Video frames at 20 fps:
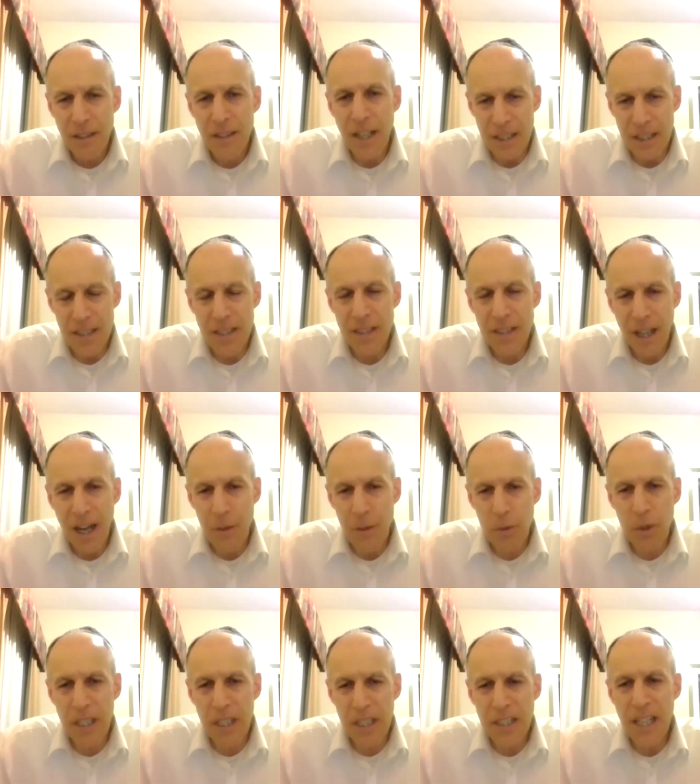Yes,
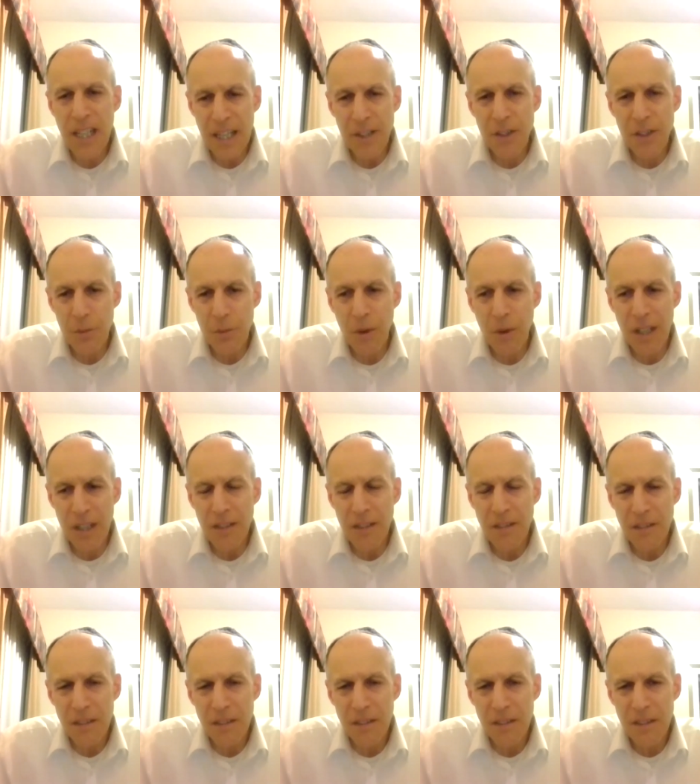I would intend to
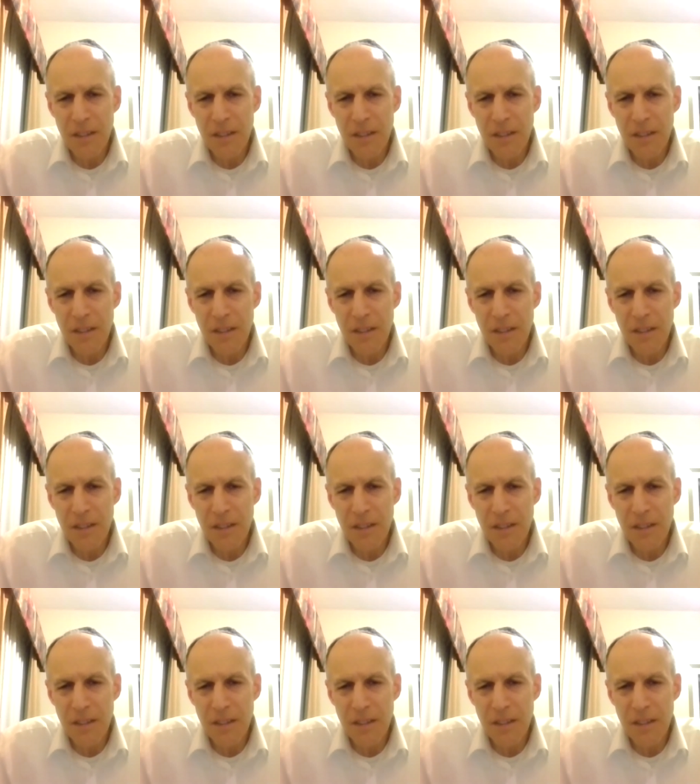run.